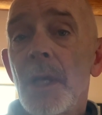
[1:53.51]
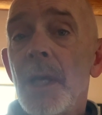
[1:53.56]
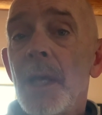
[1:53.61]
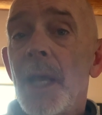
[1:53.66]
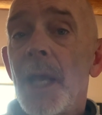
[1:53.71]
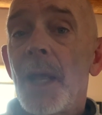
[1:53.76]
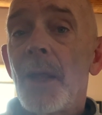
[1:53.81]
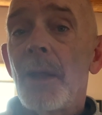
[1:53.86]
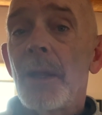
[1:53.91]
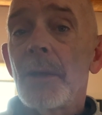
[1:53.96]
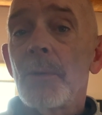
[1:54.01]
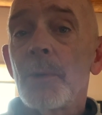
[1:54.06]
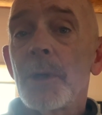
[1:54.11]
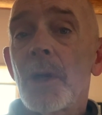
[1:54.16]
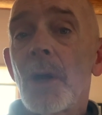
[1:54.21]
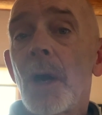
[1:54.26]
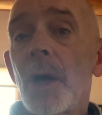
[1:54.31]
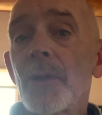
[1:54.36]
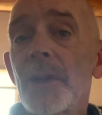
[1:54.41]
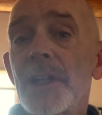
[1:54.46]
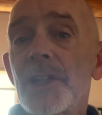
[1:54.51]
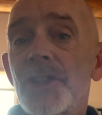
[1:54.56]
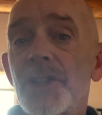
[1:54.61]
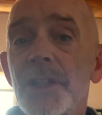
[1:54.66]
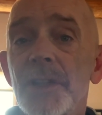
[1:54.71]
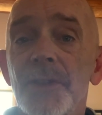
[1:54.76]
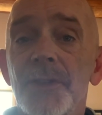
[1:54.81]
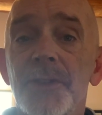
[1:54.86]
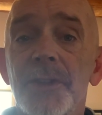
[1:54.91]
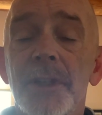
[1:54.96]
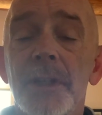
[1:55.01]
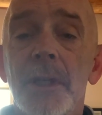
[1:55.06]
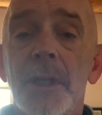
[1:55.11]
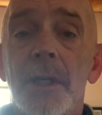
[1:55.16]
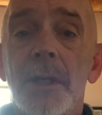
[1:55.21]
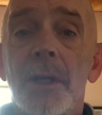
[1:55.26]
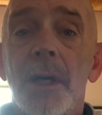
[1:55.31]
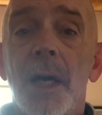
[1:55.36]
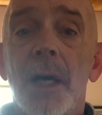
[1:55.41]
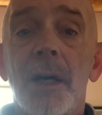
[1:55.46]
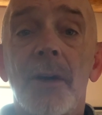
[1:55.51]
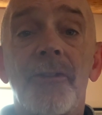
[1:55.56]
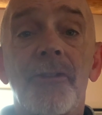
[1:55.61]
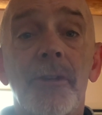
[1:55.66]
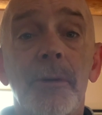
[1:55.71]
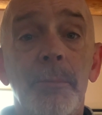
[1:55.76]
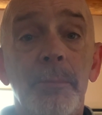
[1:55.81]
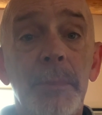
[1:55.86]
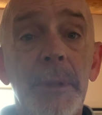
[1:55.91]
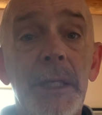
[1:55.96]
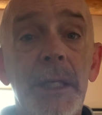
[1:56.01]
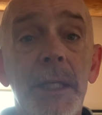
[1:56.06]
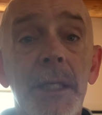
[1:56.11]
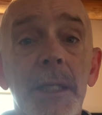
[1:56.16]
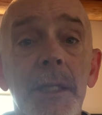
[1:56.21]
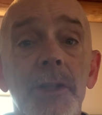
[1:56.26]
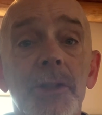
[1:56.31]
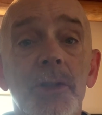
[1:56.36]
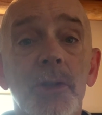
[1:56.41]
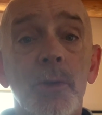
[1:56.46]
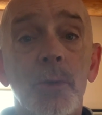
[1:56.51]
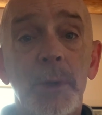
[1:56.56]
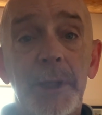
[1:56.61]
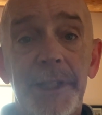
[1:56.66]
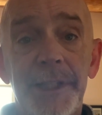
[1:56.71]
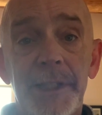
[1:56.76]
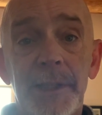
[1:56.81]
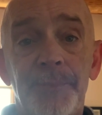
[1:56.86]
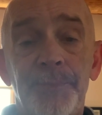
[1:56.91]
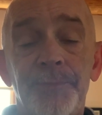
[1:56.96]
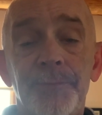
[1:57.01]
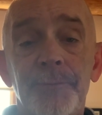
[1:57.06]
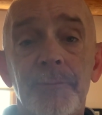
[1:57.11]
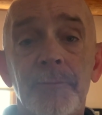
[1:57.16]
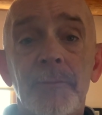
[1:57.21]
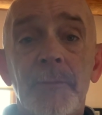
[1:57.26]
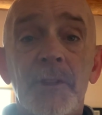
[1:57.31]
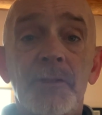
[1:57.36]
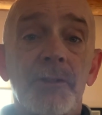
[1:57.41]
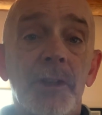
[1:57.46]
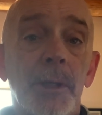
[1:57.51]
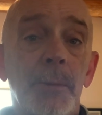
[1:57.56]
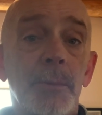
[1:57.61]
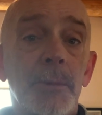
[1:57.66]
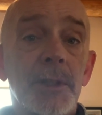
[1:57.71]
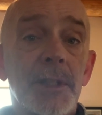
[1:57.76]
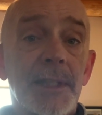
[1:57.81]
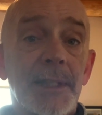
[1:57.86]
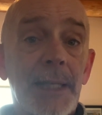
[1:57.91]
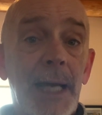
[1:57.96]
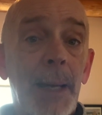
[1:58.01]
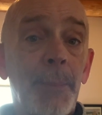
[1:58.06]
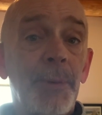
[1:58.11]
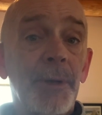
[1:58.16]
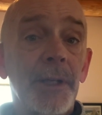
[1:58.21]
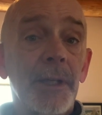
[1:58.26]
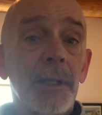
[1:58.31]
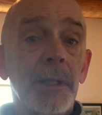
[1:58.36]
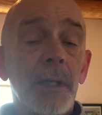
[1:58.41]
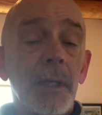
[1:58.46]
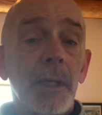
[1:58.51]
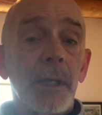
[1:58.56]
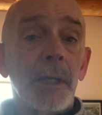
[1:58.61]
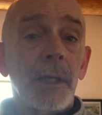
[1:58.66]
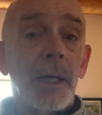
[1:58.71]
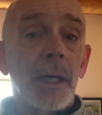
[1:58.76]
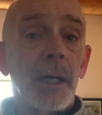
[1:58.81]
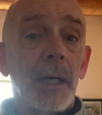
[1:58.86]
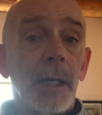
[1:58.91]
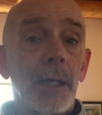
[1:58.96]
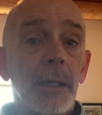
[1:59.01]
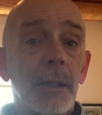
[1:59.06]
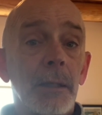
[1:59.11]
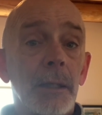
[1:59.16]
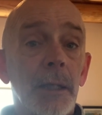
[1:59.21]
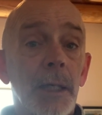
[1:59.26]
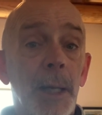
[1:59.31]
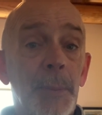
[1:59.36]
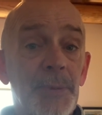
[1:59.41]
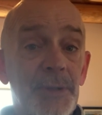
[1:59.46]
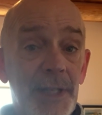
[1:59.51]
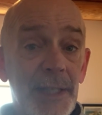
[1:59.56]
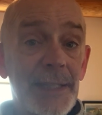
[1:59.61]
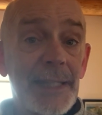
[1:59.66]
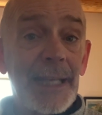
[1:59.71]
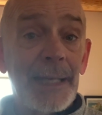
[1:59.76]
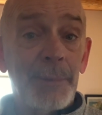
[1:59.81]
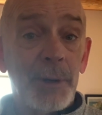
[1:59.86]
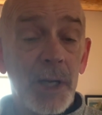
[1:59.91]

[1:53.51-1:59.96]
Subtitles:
And we call that shift from me to we, from stopping obsessing about